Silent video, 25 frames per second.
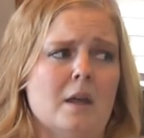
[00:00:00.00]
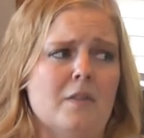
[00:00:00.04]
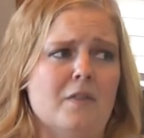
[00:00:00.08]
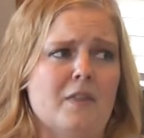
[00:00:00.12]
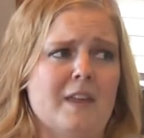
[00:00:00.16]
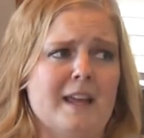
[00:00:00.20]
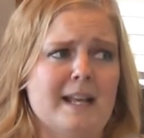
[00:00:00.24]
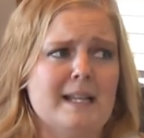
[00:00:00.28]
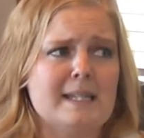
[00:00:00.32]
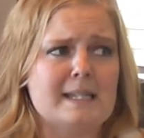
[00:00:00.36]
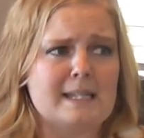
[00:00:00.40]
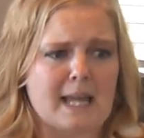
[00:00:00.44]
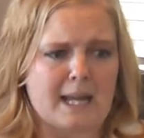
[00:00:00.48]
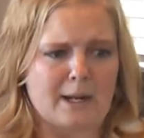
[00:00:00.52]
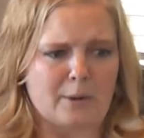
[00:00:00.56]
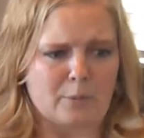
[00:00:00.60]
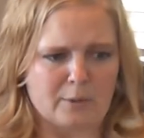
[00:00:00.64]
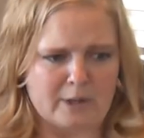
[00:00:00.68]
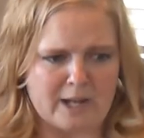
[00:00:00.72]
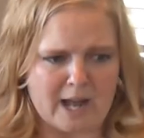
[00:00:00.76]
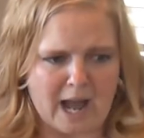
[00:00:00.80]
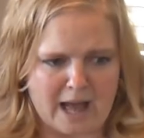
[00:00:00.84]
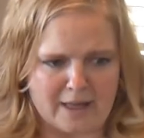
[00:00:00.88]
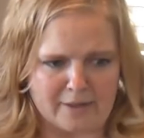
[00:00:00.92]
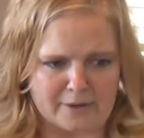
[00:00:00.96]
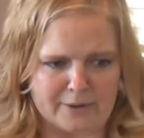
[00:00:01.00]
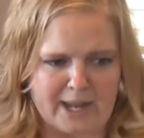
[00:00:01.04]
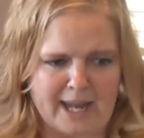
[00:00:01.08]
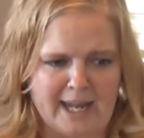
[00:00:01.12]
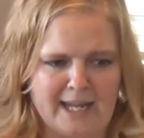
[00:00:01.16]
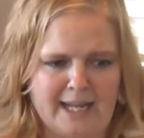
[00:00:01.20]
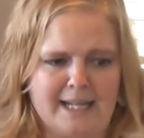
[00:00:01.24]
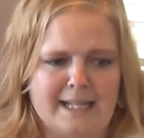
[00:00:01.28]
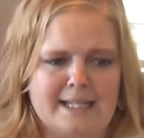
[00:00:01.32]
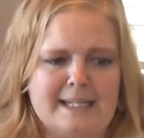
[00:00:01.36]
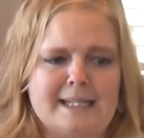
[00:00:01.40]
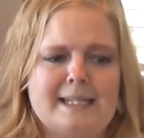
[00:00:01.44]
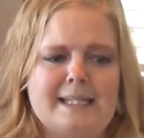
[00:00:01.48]
Things like
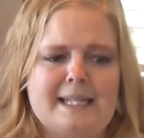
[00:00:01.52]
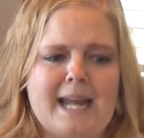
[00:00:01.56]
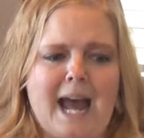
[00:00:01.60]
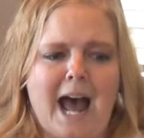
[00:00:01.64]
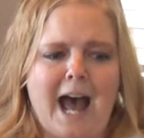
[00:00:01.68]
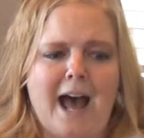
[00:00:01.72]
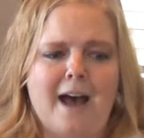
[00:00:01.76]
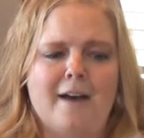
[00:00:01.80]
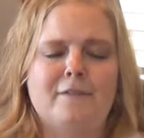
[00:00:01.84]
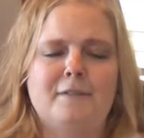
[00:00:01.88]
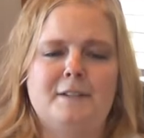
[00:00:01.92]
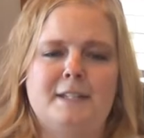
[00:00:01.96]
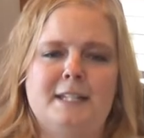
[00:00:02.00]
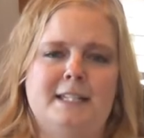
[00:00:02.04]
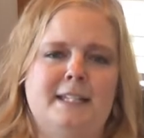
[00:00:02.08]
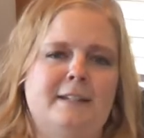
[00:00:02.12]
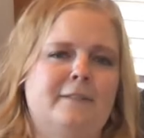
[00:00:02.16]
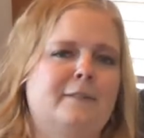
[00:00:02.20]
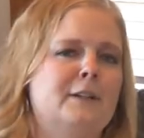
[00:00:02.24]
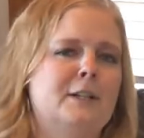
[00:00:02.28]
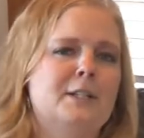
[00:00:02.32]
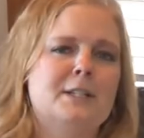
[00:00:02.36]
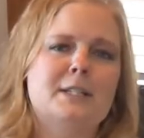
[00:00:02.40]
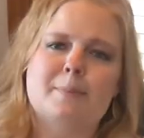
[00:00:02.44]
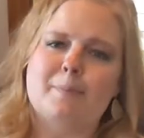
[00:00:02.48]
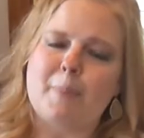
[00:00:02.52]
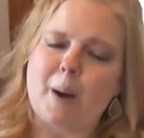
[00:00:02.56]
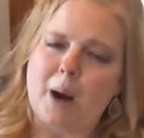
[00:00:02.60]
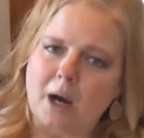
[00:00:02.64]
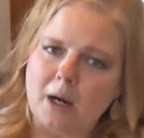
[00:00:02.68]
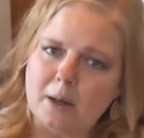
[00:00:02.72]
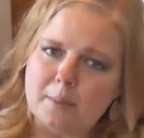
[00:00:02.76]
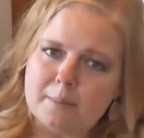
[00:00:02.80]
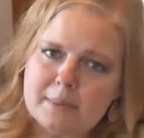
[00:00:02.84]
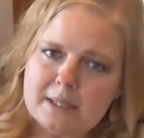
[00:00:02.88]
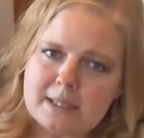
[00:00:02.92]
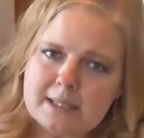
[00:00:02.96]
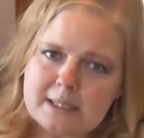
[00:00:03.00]
reallocating staff to different
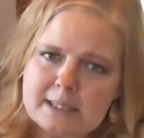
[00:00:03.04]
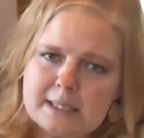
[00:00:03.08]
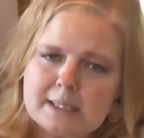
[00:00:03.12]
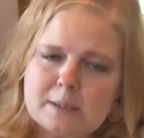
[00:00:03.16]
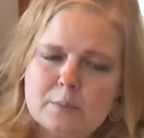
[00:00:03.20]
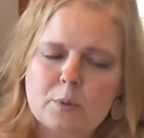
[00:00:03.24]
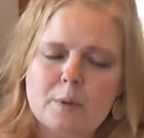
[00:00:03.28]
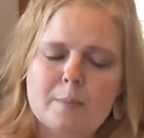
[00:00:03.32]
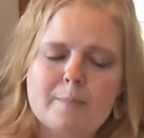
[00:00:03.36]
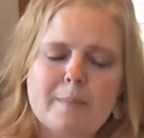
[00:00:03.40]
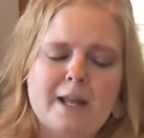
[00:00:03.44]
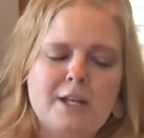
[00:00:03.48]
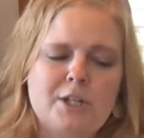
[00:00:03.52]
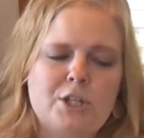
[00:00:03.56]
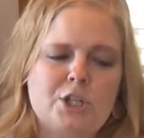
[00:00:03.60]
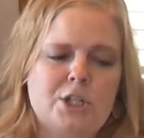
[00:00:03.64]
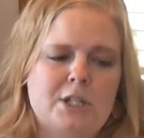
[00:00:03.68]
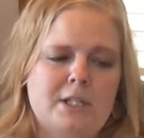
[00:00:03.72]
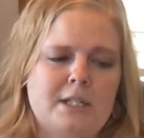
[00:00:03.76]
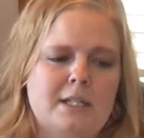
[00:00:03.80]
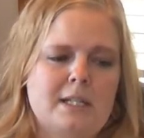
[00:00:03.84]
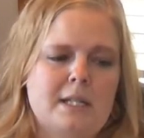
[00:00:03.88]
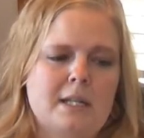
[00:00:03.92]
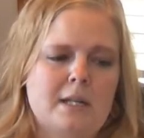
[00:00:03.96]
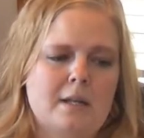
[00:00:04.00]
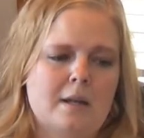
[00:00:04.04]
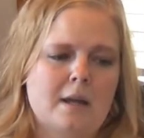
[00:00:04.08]
departments were mentioned.